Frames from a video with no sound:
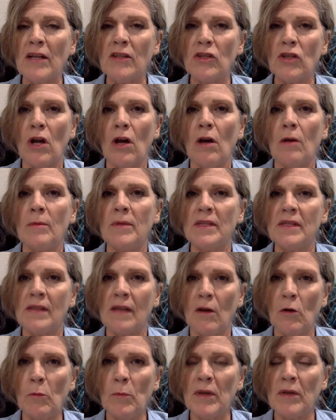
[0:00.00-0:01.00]
My job
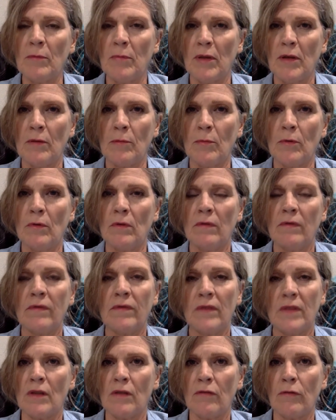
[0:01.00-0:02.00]
is helping
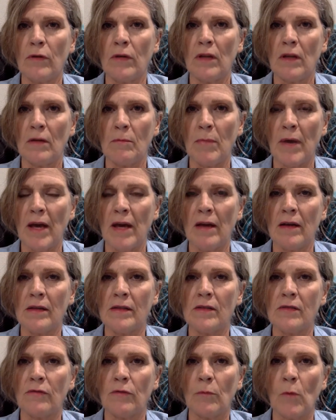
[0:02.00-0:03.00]
people who are suffering
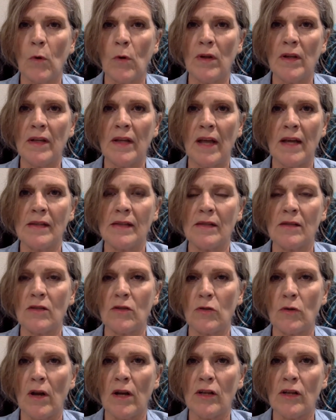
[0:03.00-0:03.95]
impacts from oil and gas